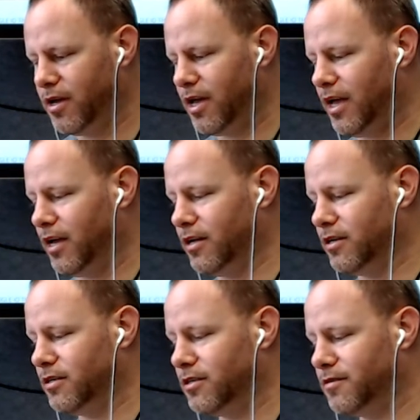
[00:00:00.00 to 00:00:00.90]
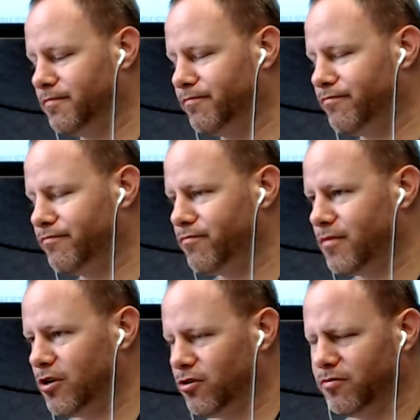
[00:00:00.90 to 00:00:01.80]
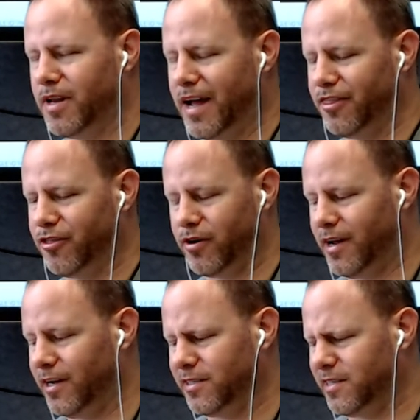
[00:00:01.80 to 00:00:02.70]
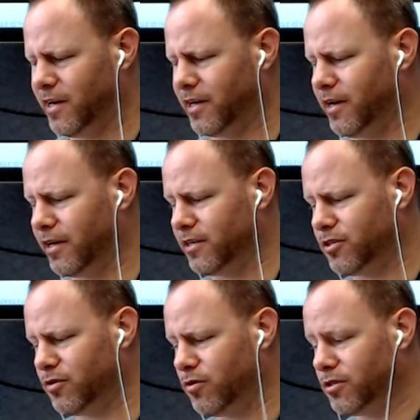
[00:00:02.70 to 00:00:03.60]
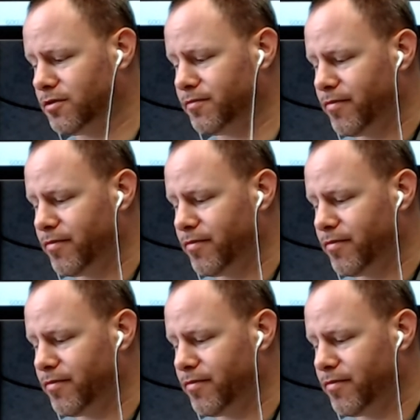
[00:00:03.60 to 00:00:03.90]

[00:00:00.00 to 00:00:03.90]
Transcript: and or 939 socket, I guess it was.